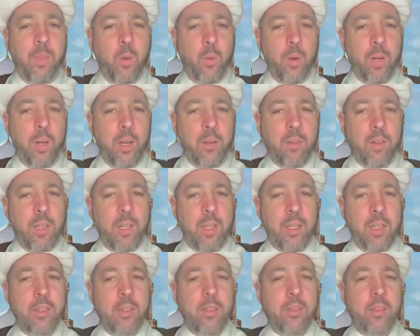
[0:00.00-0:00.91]
Whenever
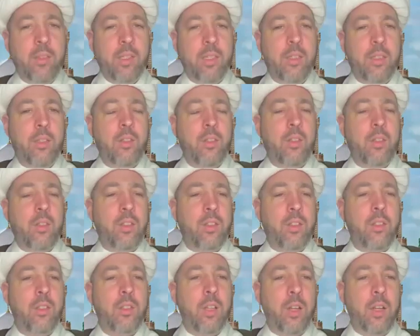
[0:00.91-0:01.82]
they did such
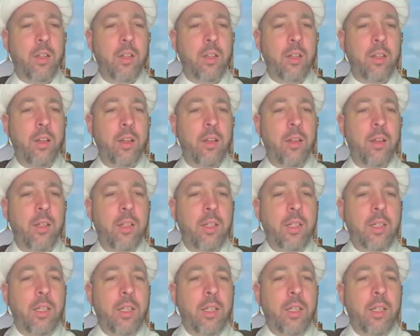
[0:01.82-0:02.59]
sadaqah,